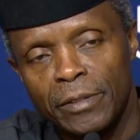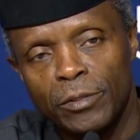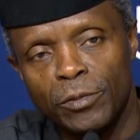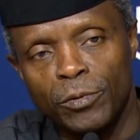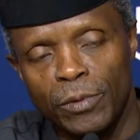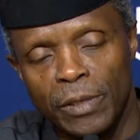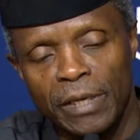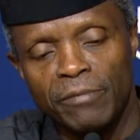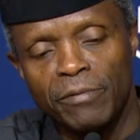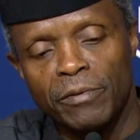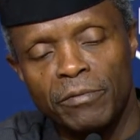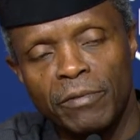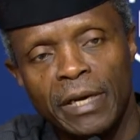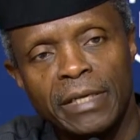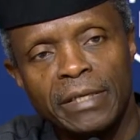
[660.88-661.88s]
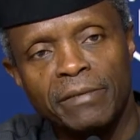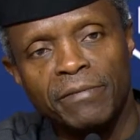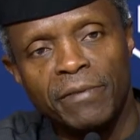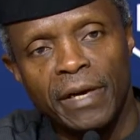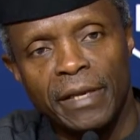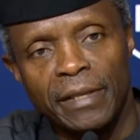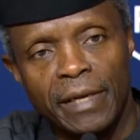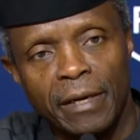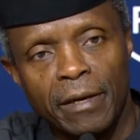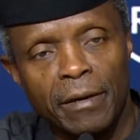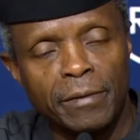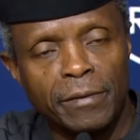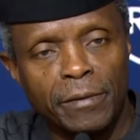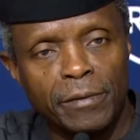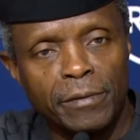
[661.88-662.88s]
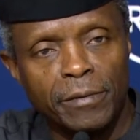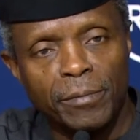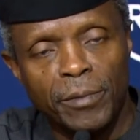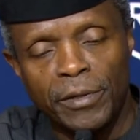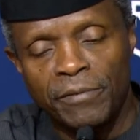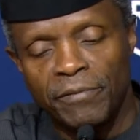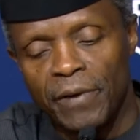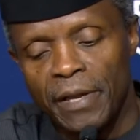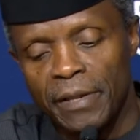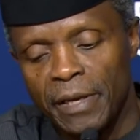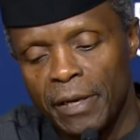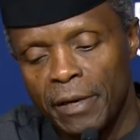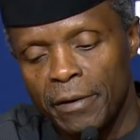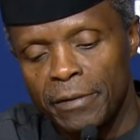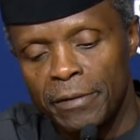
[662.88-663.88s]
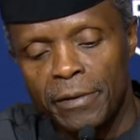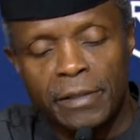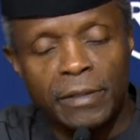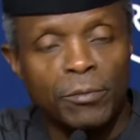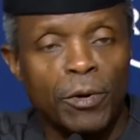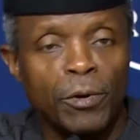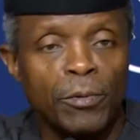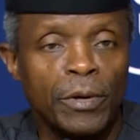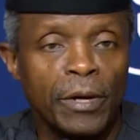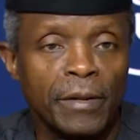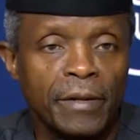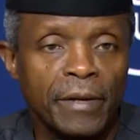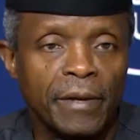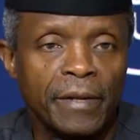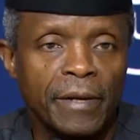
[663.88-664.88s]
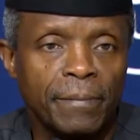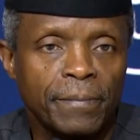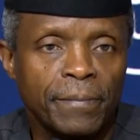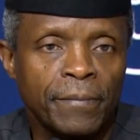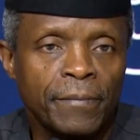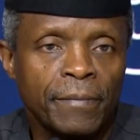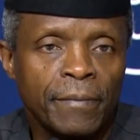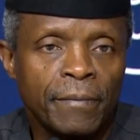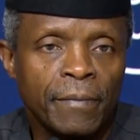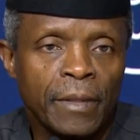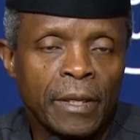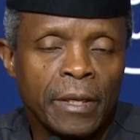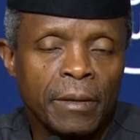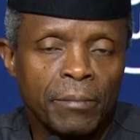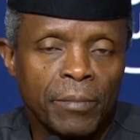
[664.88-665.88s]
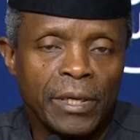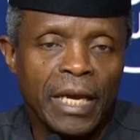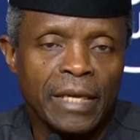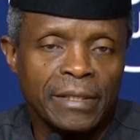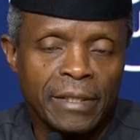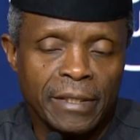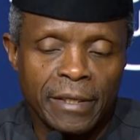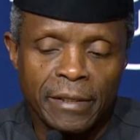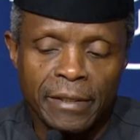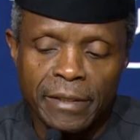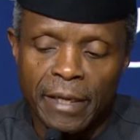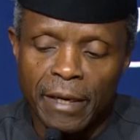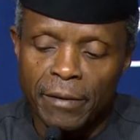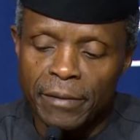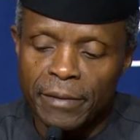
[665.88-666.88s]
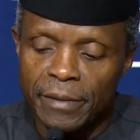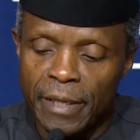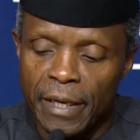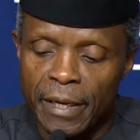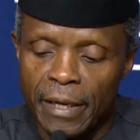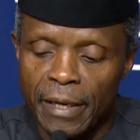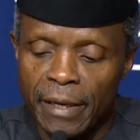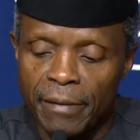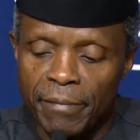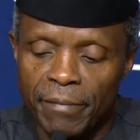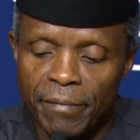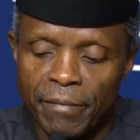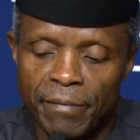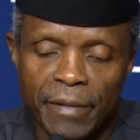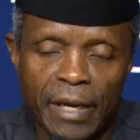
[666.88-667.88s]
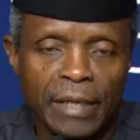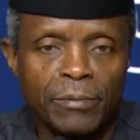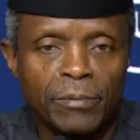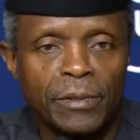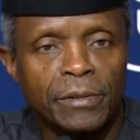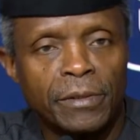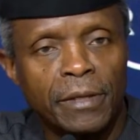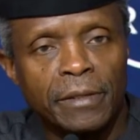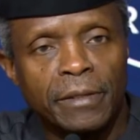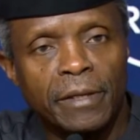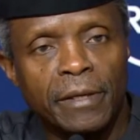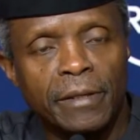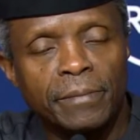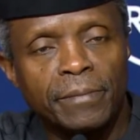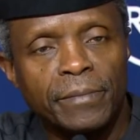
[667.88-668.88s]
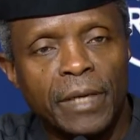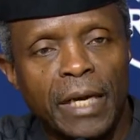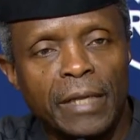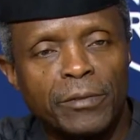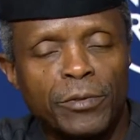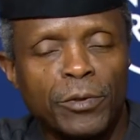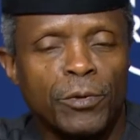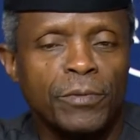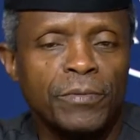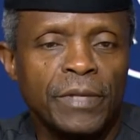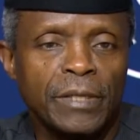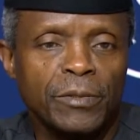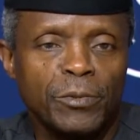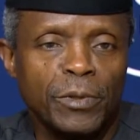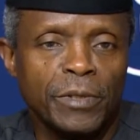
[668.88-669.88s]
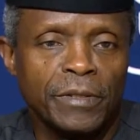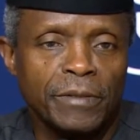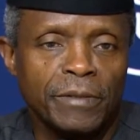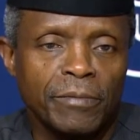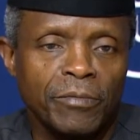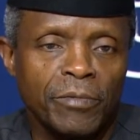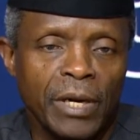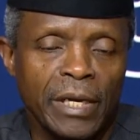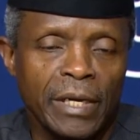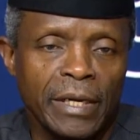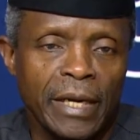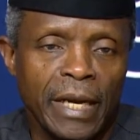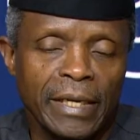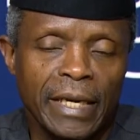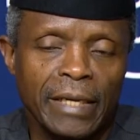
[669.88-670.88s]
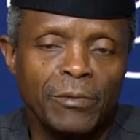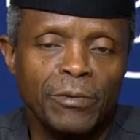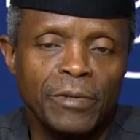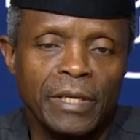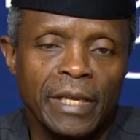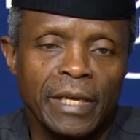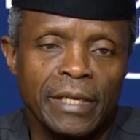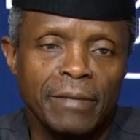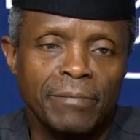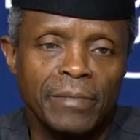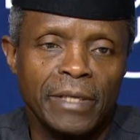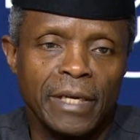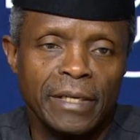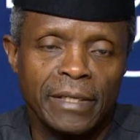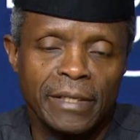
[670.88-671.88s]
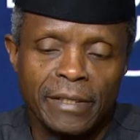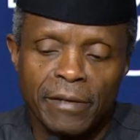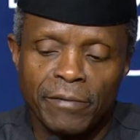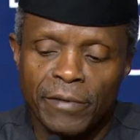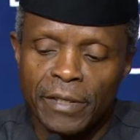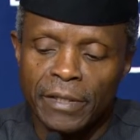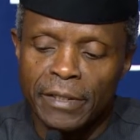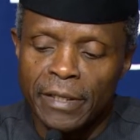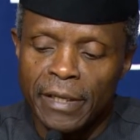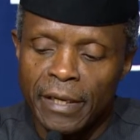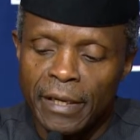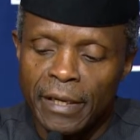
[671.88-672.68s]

to even rectify their conduct or modify their conduct one way or the other. But as it turns out, uh, that was not done. And so this was really, and I don't think that M T N itself has